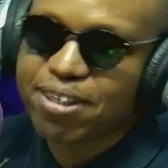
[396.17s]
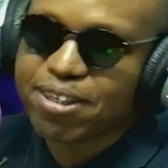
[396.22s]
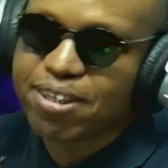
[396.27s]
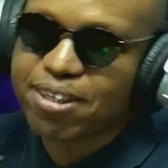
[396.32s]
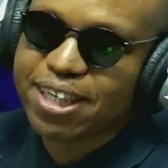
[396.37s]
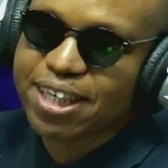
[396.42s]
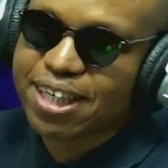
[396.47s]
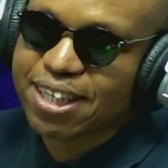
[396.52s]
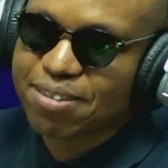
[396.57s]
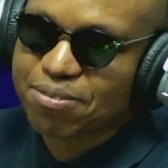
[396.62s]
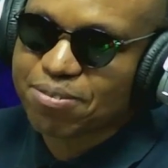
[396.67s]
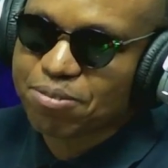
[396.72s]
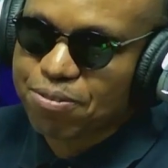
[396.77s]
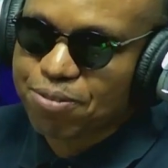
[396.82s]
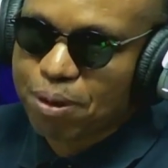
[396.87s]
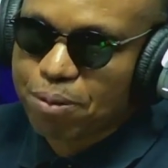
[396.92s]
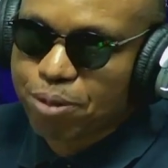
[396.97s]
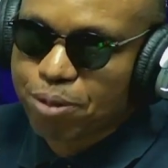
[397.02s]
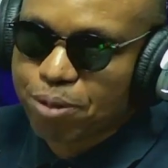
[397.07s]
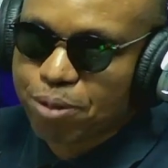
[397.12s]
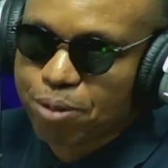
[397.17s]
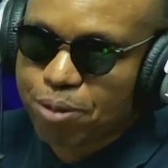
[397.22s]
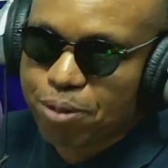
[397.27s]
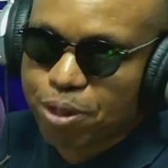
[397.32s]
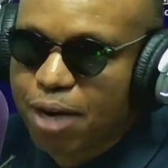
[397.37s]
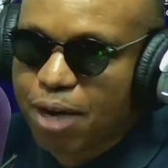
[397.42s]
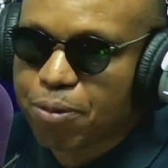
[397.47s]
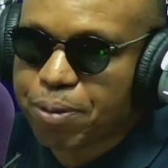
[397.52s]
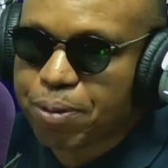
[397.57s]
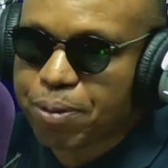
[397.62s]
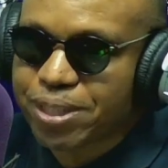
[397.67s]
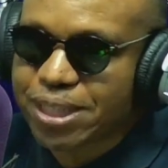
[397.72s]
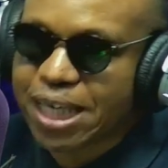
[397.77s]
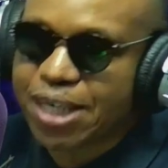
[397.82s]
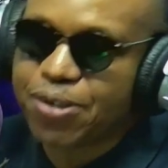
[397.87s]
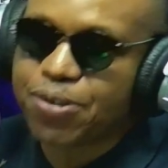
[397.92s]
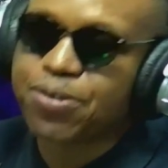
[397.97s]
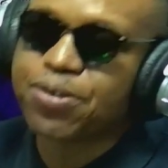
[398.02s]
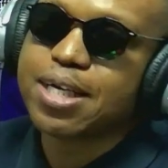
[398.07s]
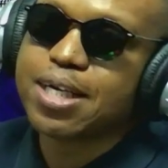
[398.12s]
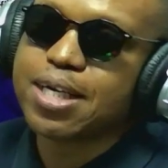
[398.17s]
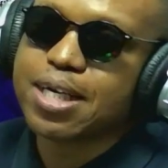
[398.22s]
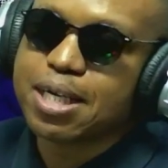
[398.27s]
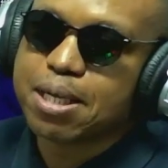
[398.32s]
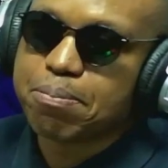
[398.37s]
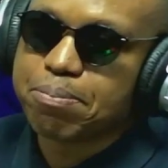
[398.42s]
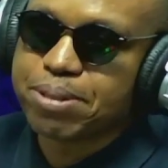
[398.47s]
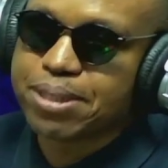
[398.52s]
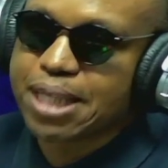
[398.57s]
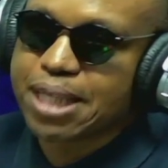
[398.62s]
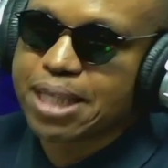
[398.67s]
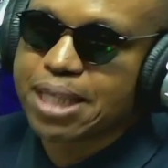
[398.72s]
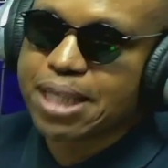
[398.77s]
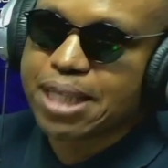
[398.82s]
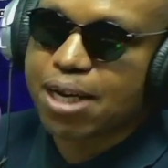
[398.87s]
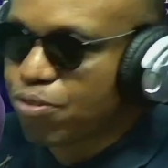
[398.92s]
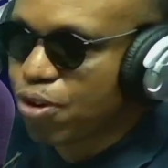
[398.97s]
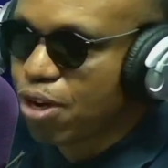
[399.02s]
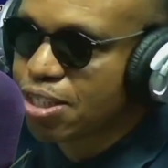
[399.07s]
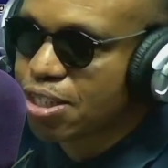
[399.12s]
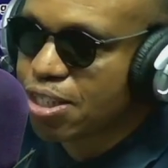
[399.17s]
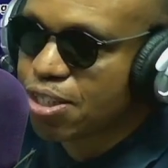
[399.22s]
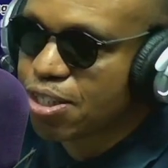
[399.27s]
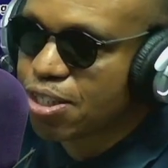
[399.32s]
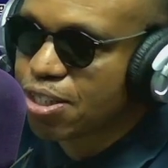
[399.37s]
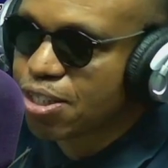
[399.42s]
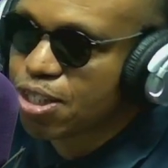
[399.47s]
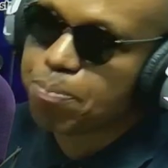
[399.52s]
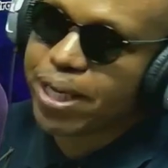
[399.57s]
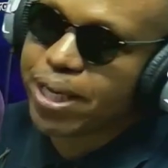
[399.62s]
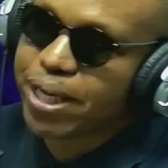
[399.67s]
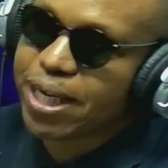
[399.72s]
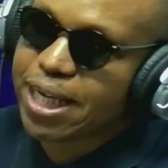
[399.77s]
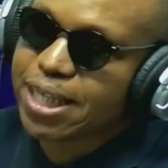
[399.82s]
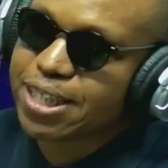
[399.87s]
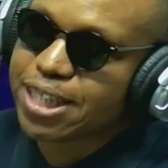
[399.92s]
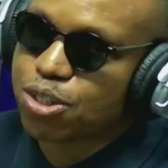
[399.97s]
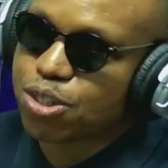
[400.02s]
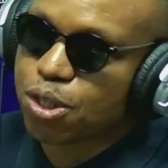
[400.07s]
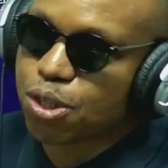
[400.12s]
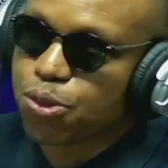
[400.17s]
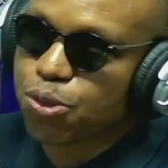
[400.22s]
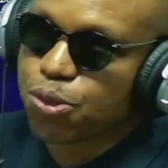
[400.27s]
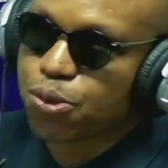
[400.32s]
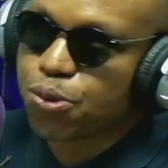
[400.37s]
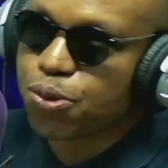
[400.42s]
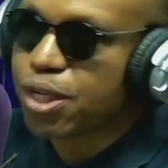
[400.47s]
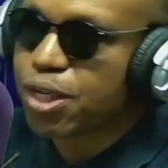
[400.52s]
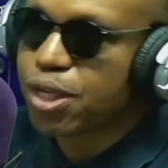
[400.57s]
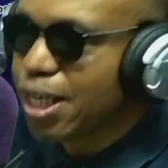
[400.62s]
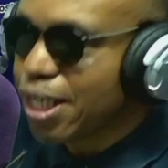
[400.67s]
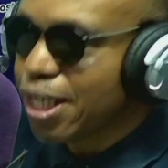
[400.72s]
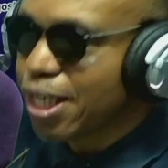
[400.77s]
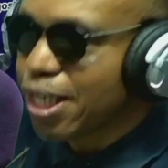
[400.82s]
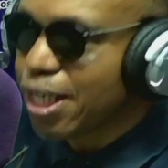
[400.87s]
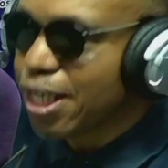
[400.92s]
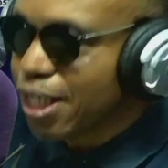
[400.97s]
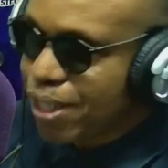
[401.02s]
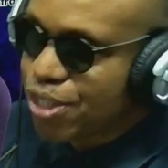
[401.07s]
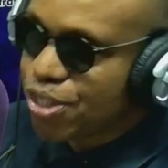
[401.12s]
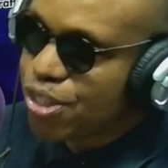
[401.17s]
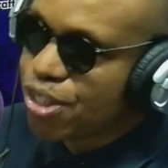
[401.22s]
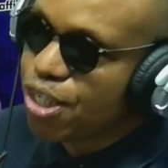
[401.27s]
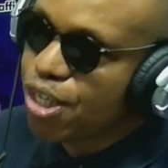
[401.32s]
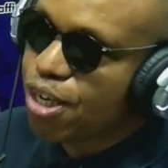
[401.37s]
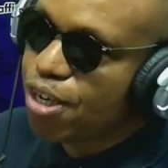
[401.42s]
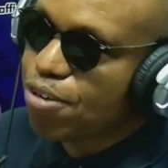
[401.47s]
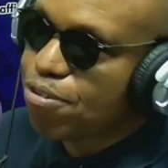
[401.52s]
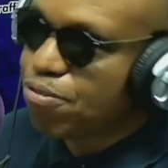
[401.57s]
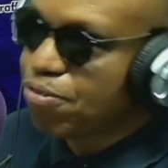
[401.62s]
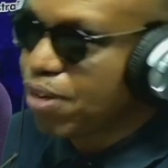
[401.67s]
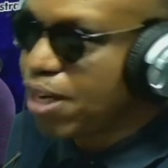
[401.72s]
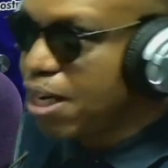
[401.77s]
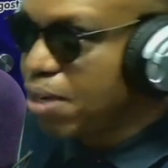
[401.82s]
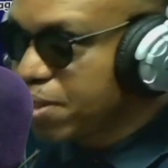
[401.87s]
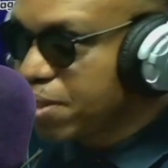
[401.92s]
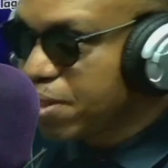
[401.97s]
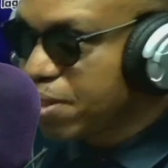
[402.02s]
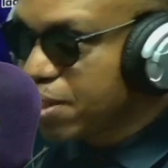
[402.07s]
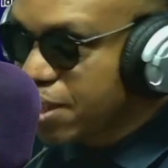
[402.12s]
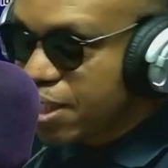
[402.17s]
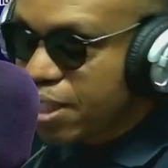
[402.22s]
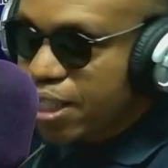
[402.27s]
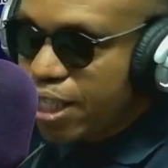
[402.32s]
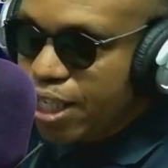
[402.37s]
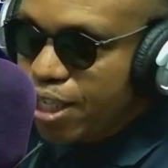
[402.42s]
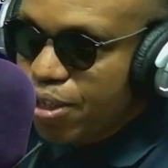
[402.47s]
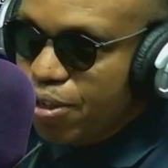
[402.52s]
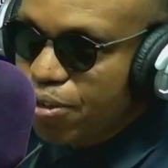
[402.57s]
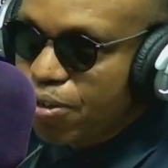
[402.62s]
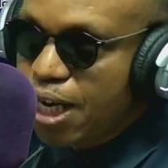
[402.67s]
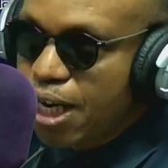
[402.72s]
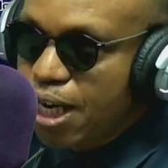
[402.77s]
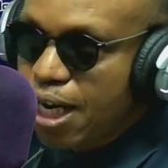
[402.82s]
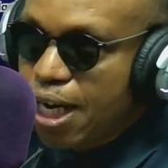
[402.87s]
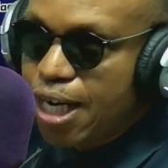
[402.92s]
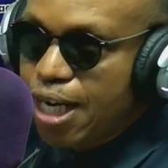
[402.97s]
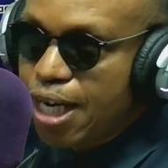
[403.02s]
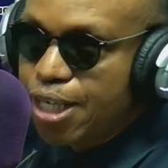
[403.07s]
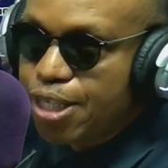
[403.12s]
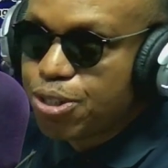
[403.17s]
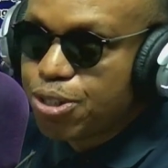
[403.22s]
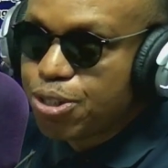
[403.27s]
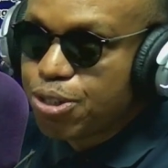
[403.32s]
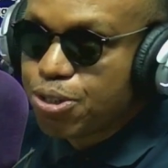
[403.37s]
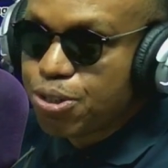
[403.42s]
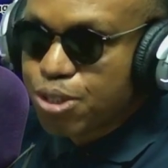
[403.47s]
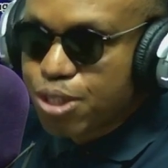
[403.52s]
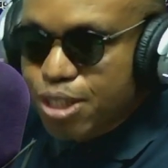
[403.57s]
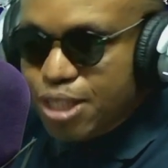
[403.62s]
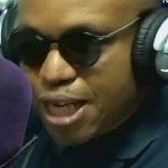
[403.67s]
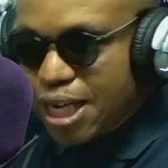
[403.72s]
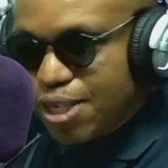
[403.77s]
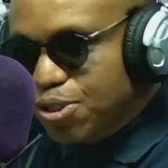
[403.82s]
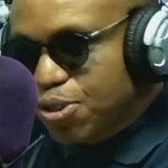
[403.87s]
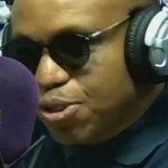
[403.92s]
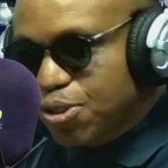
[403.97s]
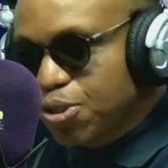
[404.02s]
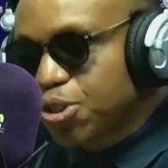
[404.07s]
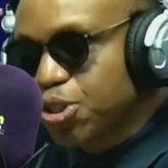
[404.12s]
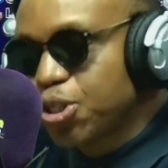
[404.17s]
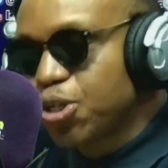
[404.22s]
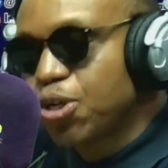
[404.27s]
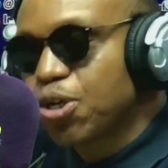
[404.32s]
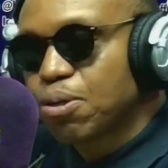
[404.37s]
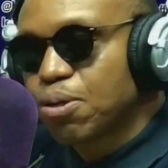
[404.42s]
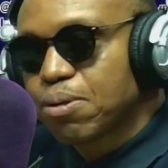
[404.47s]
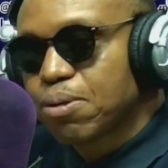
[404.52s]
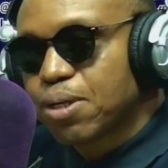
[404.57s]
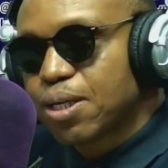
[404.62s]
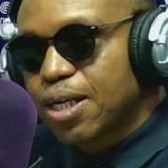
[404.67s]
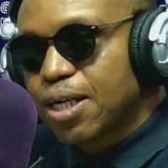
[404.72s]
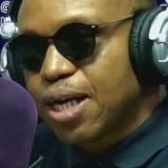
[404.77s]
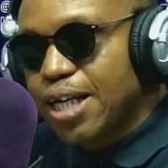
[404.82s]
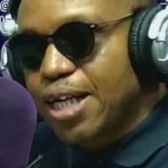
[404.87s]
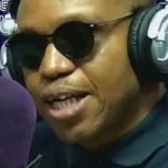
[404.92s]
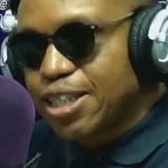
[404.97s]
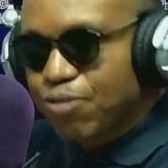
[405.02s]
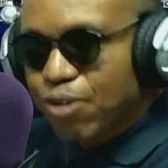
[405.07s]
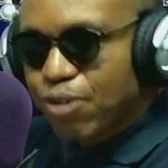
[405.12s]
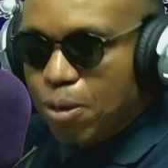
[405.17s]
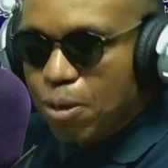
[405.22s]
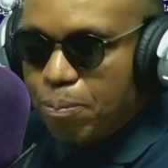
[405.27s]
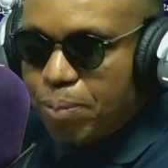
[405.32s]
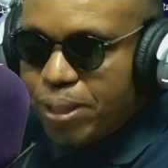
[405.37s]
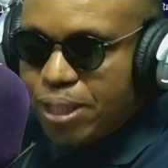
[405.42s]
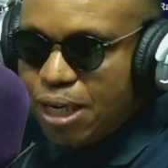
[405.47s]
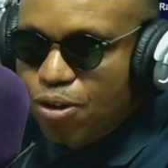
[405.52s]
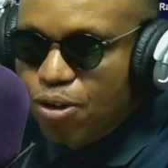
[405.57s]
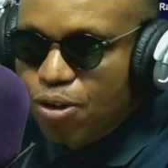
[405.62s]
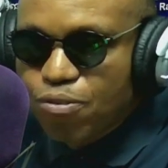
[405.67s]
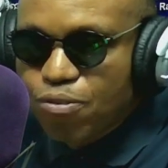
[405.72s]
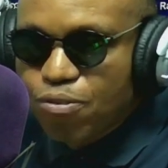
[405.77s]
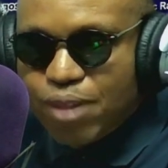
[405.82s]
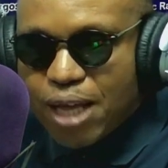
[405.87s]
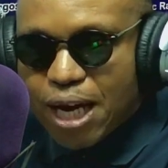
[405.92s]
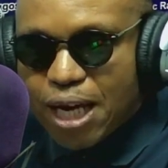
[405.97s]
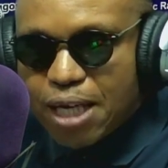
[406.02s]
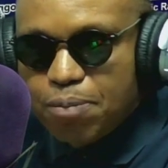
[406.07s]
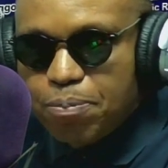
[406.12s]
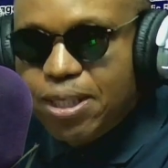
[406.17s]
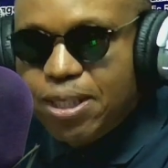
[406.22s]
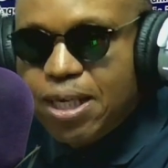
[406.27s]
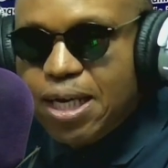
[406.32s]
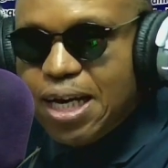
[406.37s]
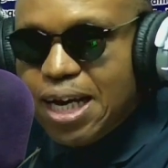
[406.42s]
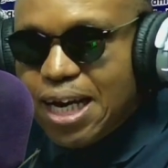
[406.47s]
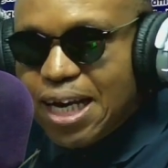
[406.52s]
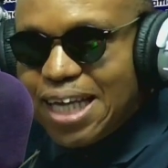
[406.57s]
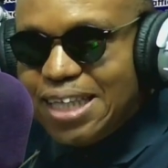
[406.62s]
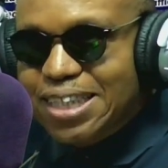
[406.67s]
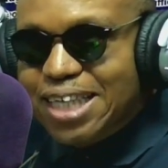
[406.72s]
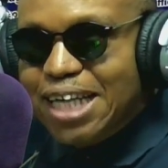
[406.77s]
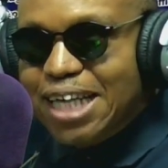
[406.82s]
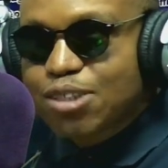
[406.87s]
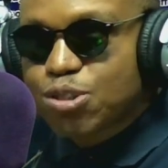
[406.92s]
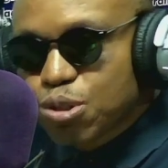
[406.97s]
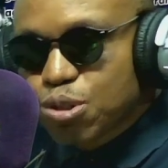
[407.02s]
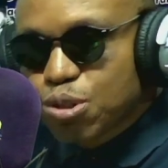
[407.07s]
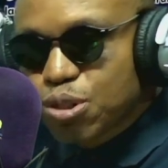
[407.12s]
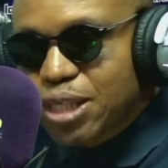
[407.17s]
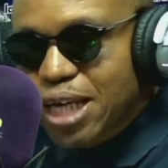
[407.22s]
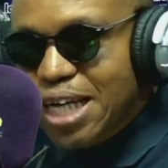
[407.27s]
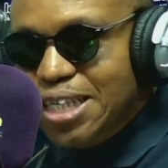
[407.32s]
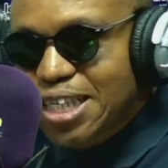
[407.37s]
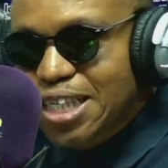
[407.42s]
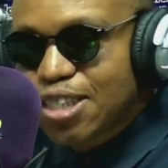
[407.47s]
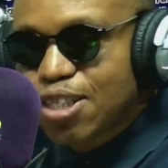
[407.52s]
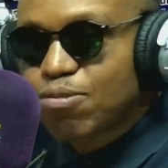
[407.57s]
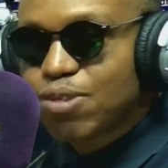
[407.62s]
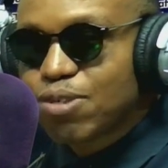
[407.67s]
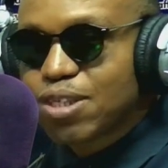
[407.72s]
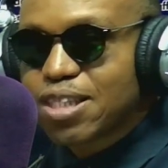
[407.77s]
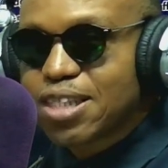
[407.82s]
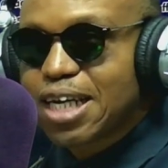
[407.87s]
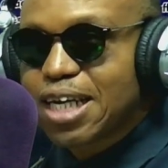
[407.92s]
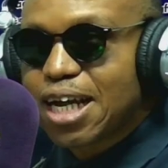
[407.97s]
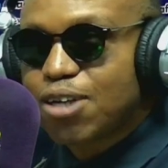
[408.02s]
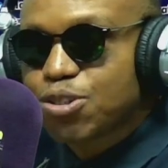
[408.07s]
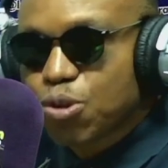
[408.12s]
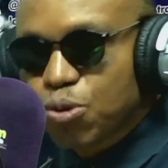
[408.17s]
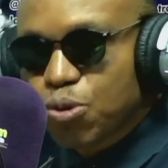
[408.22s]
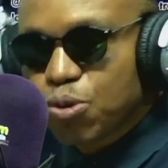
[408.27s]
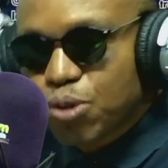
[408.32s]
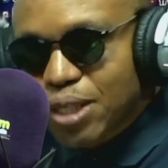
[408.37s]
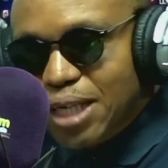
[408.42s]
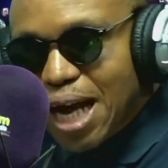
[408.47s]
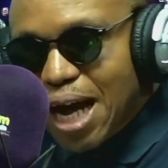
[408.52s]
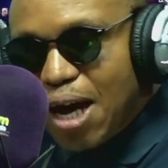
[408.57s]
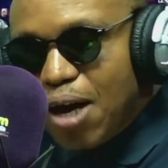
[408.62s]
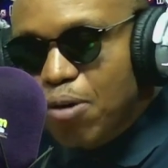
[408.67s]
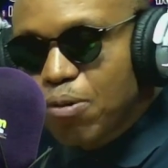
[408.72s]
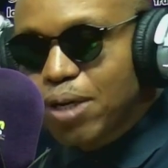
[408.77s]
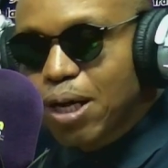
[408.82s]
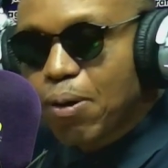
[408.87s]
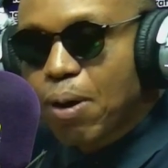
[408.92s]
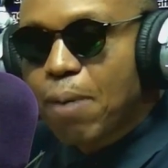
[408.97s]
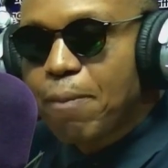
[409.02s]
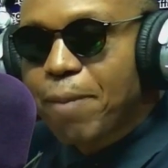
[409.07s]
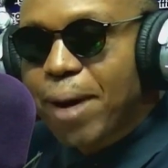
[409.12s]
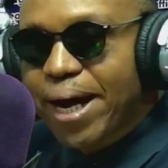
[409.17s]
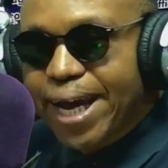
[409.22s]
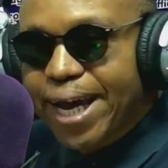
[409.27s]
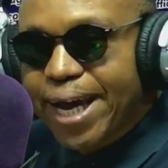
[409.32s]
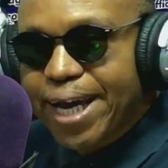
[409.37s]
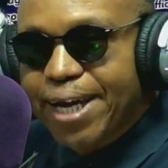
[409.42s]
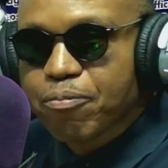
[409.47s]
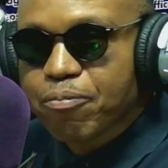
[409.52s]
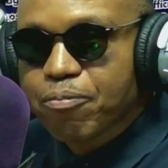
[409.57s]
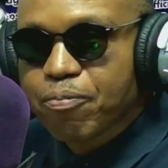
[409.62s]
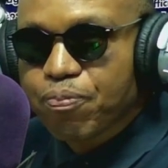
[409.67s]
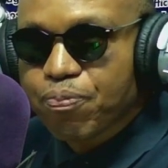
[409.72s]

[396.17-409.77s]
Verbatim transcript: if I'm going to put it that way, because I know Mr. Governor has always been paying attention through the Ministry of, uh, you know, uh, Youth and Social uh, development and all of that. But let's get to the essence of this day now. So now that we're marking